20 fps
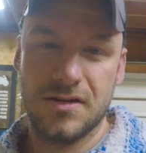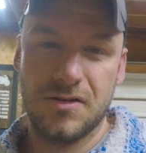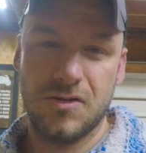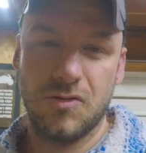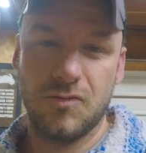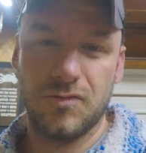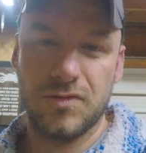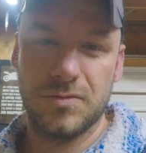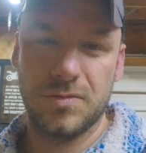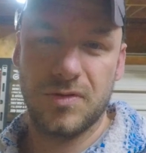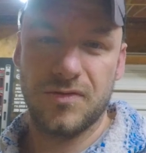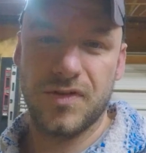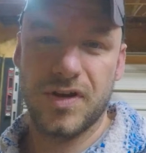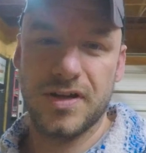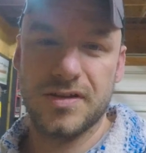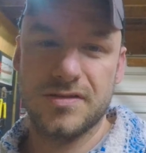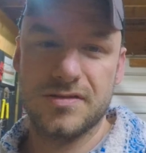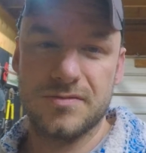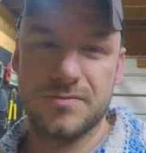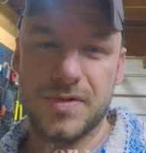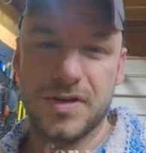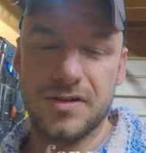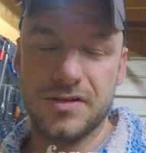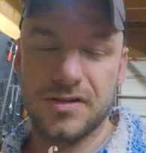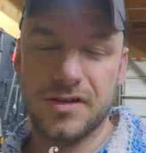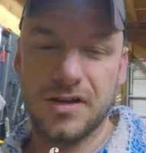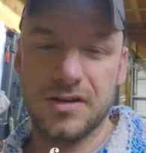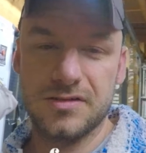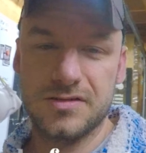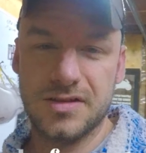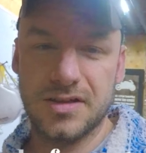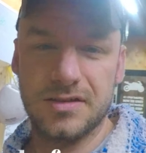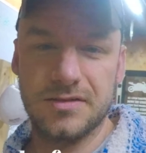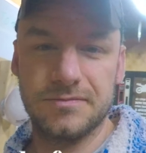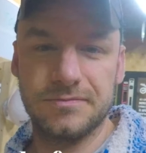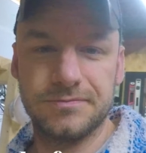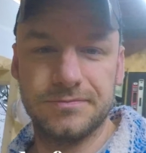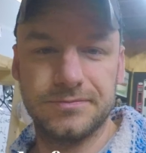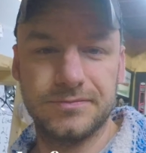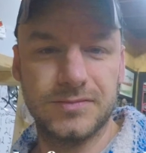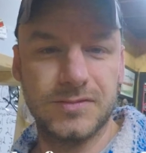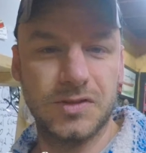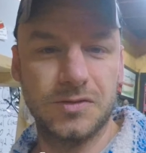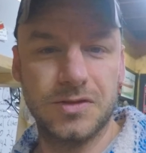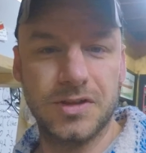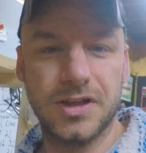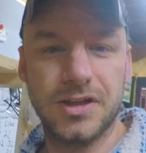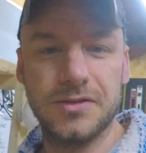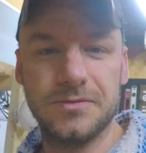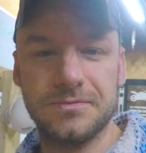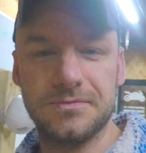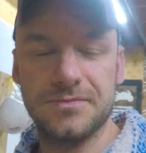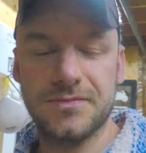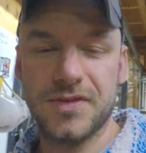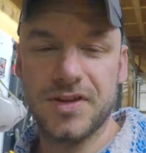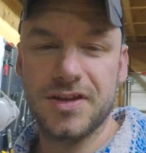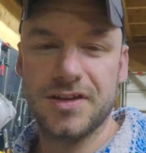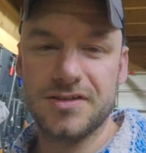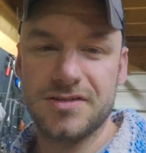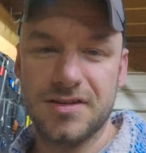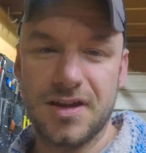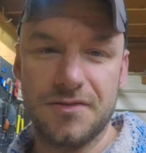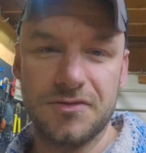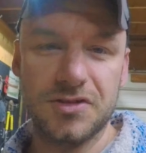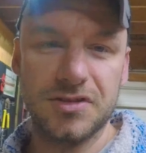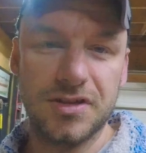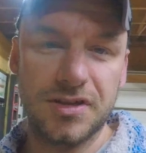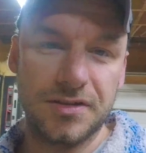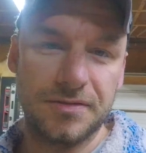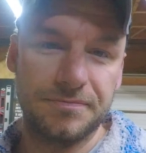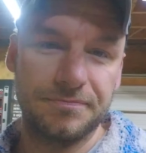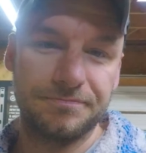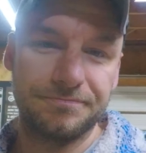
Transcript: Hopefully provide some better content. Okay, thanks. Have a good day.